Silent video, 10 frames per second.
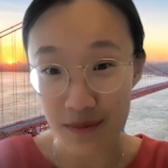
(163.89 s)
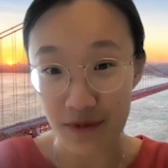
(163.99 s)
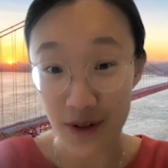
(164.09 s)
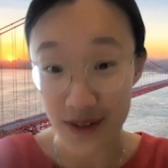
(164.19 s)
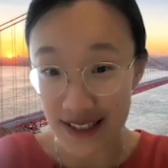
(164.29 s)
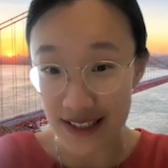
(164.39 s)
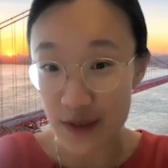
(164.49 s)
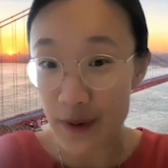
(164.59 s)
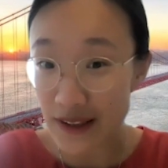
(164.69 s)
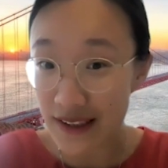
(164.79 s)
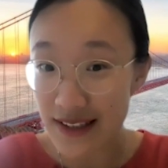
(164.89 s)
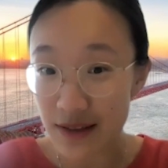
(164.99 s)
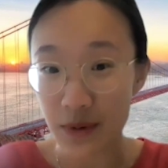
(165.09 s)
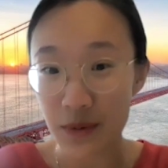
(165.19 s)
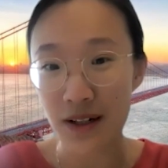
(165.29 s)
firsthand experience
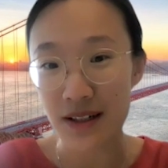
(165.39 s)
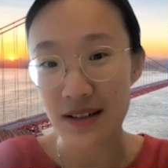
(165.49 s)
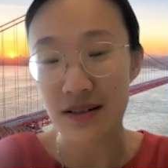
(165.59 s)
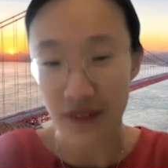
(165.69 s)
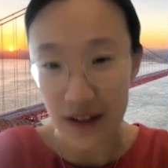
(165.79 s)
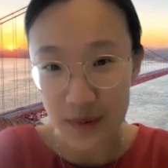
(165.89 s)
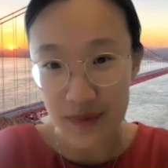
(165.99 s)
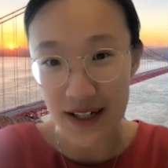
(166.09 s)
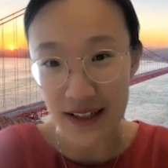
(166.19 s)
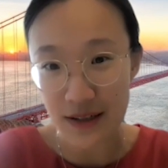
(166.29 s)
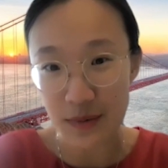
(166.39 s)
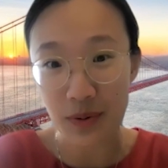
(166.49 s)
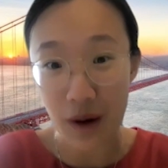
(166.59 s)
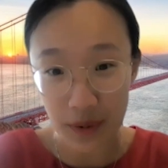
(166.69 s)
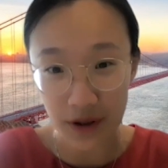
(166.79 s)
that we wanted to develop that into
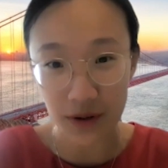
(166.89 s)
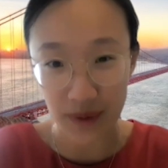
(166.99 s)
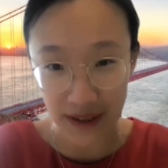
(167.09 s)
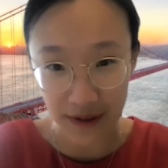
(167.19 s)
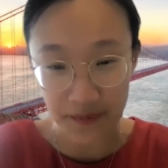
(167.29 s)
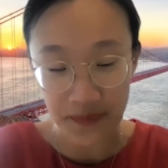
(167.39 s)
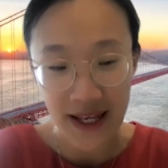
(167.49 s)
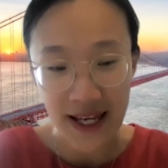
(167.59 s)
proper curriculum.